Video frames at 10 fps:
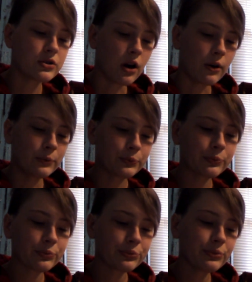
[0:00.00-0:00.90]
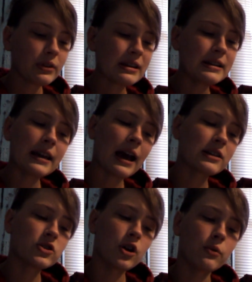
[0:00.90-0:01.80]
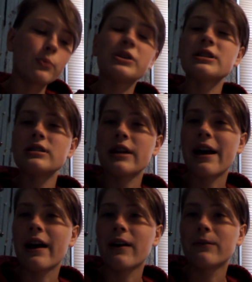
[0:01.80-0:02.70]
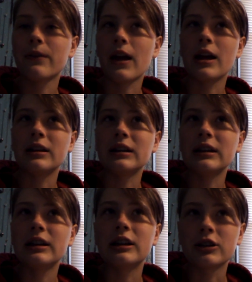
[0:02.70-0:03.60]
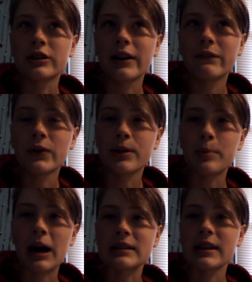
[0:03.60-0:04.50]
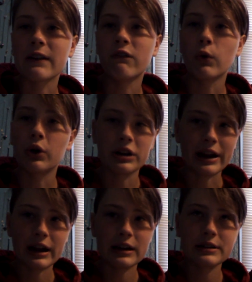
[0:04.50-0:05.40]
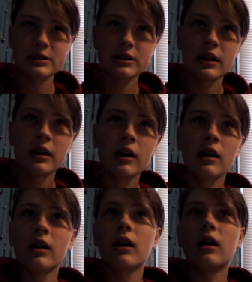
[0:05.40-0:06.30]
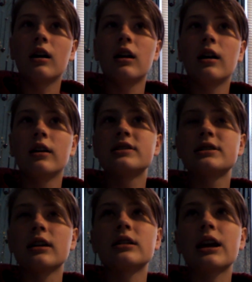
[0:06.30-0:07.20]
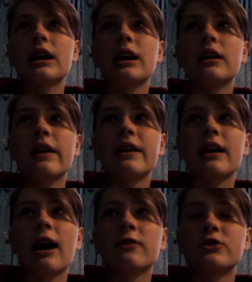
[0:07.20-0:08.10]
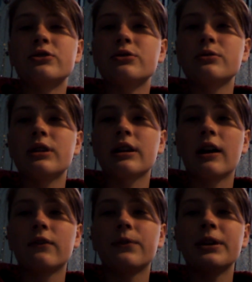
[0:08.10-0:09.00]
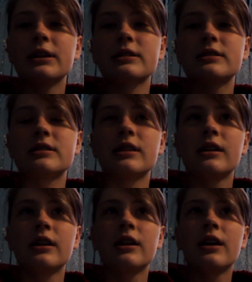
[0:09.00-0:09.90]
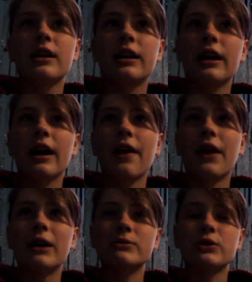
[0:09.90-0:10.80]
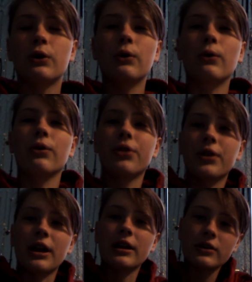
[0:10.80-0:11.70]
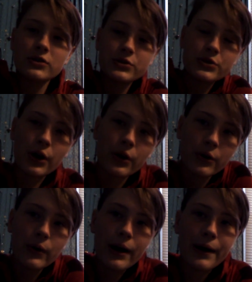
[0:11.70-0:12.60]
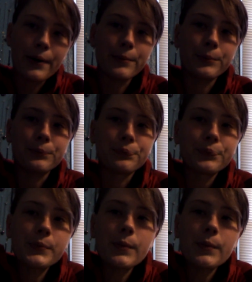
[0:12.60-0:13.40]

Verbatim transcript: so yeah, so we didn't have any internet for the past like four days. Uh, Sunday, like afternoon, it got fixed yeah, that was a whole thing. So, um,